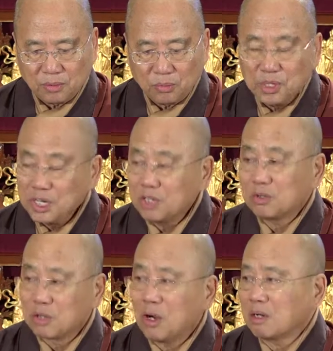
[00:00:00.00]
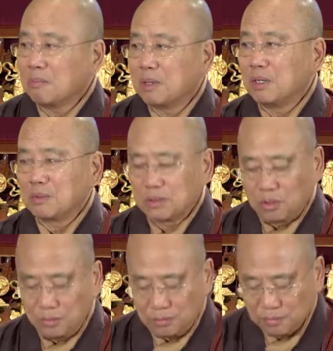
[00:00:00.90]
we need to talk about.
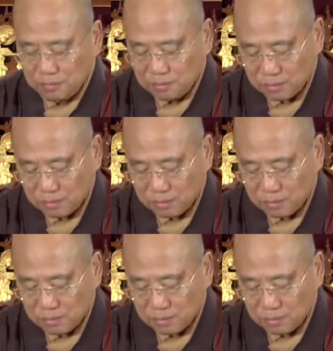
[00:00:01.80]
So